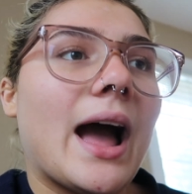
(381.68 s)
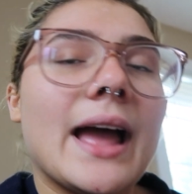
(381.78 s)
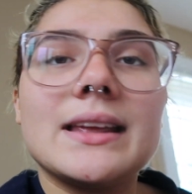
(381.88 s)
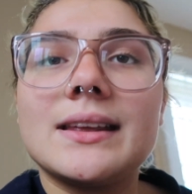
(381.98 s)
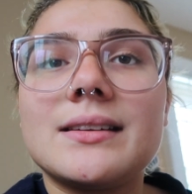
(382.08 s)

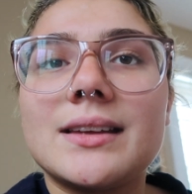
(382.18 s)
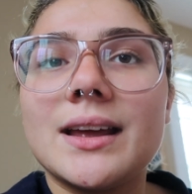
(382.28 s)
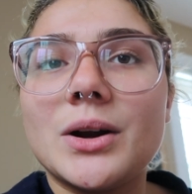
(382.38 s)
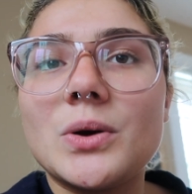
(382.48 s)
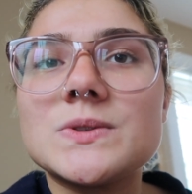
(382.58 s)
I
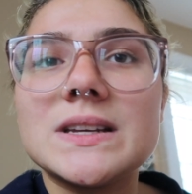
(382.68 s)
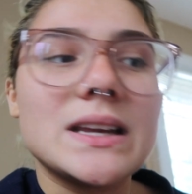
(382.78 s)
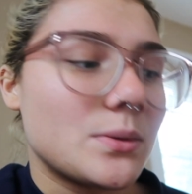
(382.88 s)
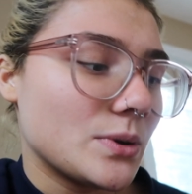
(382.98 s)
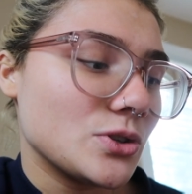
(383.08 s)
get
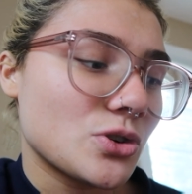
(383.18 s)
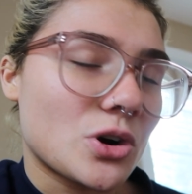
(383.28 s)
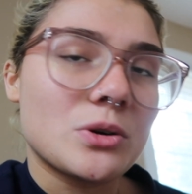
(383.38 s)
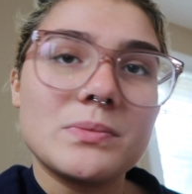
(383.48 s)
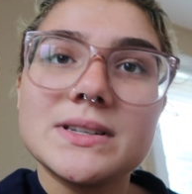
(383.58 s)
OCD with
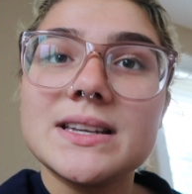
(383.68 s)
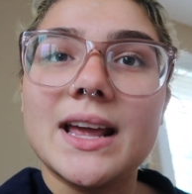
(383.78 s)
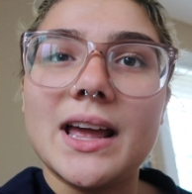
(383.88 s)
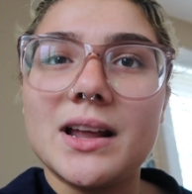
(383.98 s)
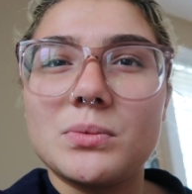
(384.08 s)
germs
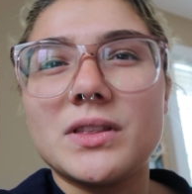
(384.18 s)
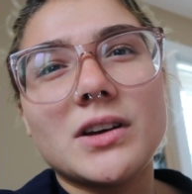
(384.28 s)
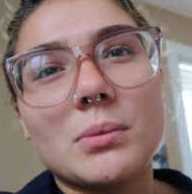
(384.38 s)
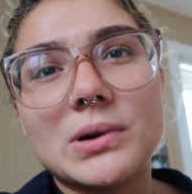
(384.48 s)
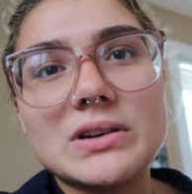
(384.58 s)
and with
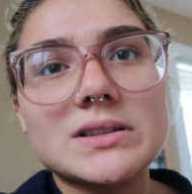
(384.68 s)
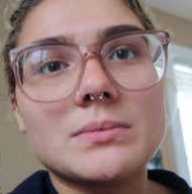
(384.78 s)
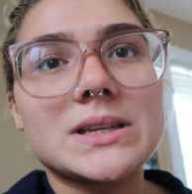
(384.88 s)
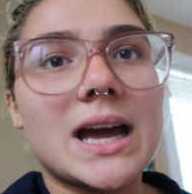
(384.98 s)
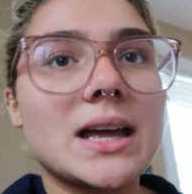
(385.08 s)
numbers
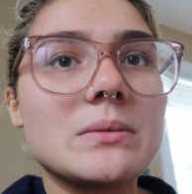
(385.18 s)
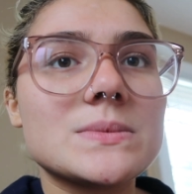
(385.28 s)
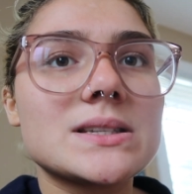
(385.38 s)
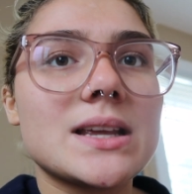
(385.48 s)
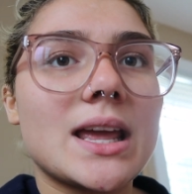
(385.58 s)

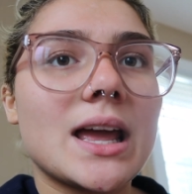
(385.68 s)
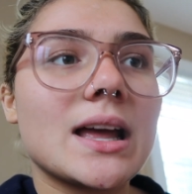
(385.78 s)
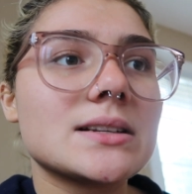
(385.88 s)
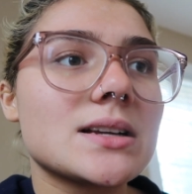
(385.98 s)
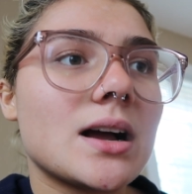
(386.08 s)
sometimes.
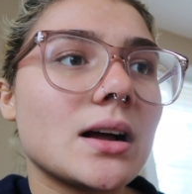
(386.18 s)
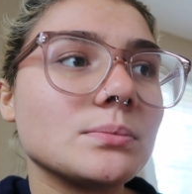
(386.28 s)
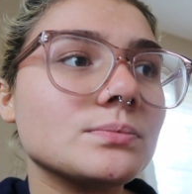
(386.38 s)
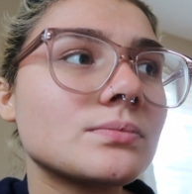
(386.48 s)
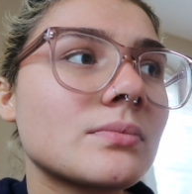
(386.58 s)
And
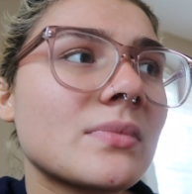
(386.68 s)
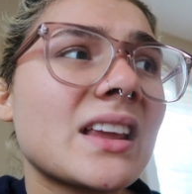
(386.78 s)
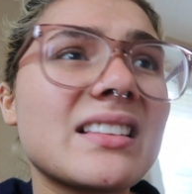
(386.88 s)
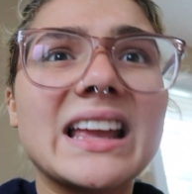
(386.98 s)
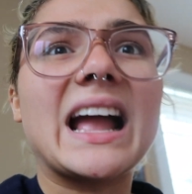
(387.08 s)
um,
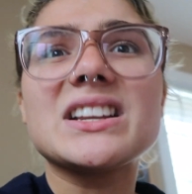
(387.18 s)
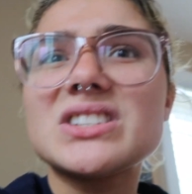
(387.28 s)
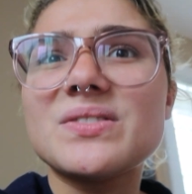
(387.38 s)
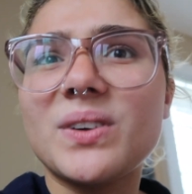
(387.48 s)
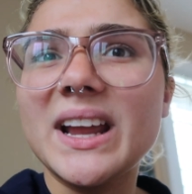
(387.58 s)
like I
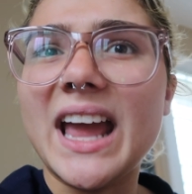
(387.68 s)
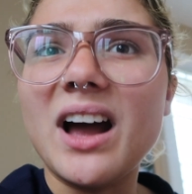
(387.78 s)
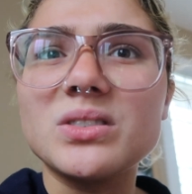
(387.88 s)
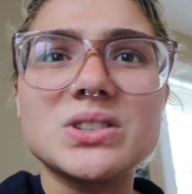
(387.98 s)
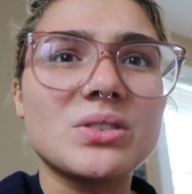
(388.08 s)
just freak
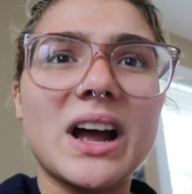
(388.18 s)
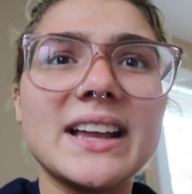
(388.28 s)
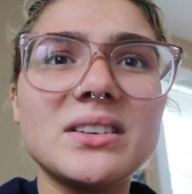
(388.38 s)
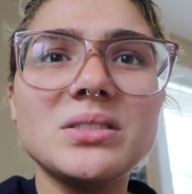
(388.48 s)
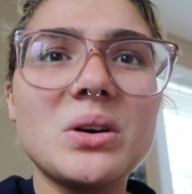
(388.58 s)
out. So
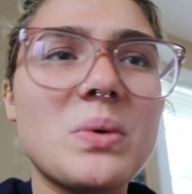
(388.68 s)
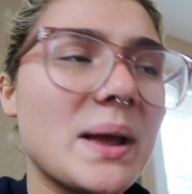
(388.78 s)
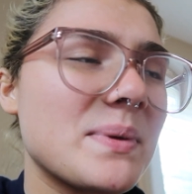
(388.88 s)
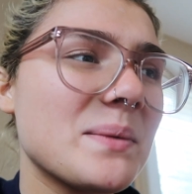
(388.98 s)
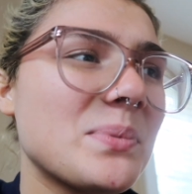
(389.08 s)
I don't know
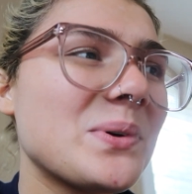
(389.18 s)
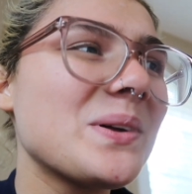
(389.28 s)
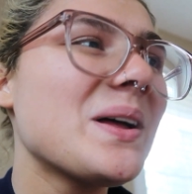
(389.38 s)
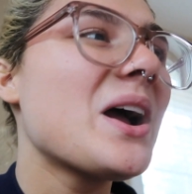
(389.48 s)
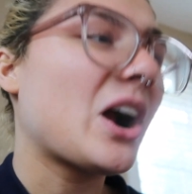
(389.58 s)
why
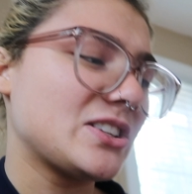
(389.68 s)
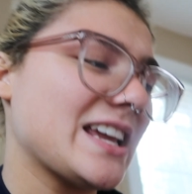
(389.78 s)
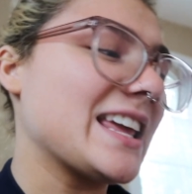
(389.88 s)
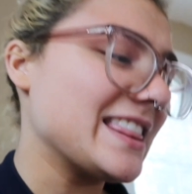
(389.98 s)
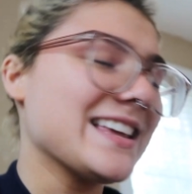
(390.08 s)
people are
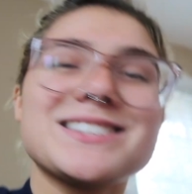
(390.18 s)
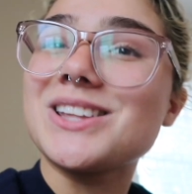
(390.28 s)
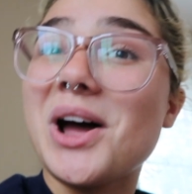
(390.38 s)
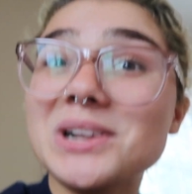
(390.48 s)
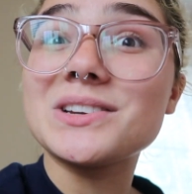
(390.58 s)
taking this
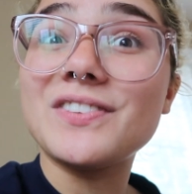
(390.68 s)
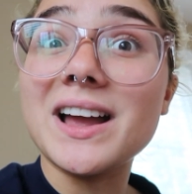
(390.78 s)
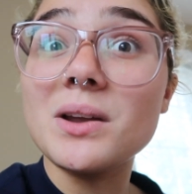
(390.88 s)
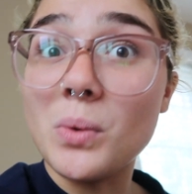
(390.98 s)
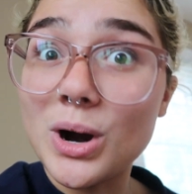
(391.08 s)
long to
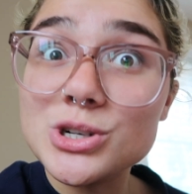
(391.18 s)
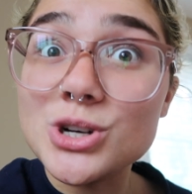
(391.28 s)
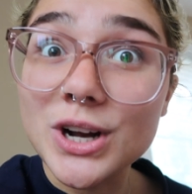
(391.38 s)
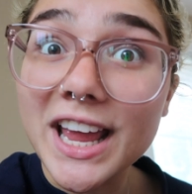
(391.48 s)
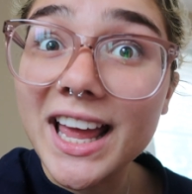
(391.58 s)
fucking
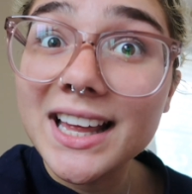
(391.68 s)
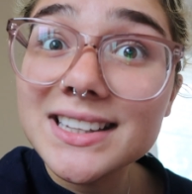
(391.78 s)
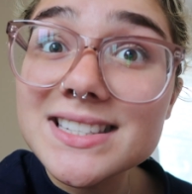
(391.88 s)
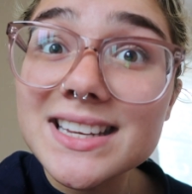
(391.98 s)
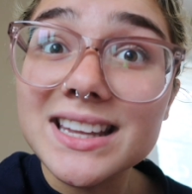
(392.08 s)
wash your
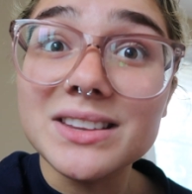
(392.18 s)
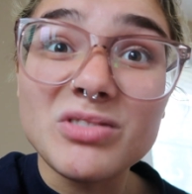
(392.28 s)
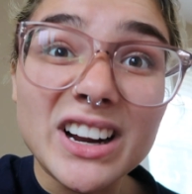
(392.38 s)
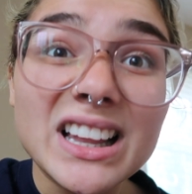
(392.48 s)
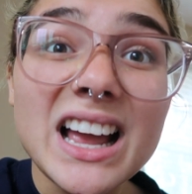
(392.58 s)
hands
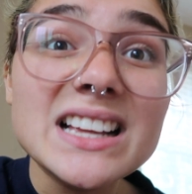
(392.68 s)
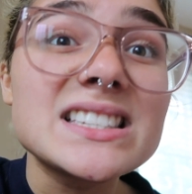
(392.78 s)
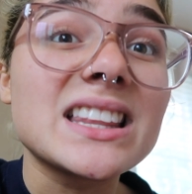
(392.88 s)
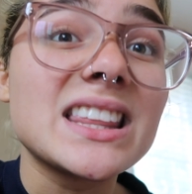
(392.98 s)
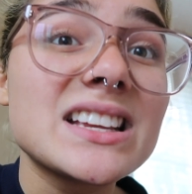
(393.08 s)
and
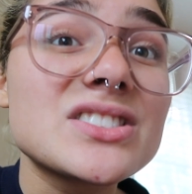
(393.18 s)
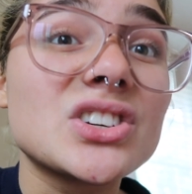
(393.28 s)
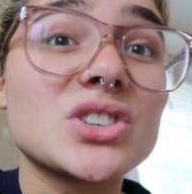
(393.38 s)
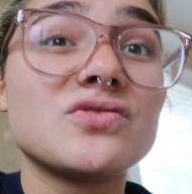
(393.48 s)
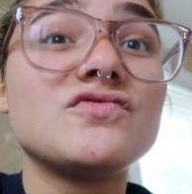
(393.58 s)
realize that things
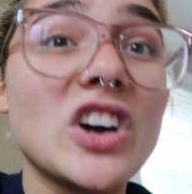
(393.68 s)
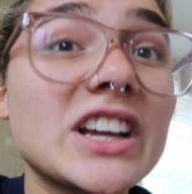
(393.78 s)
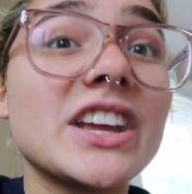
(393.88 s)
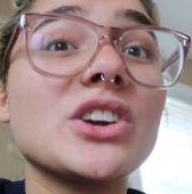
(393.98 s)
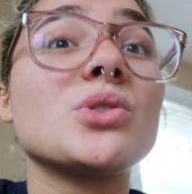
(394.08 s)
are
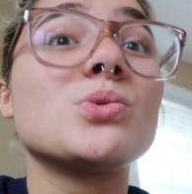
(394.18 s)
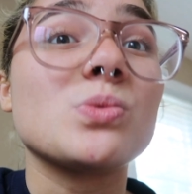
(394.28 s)
fucking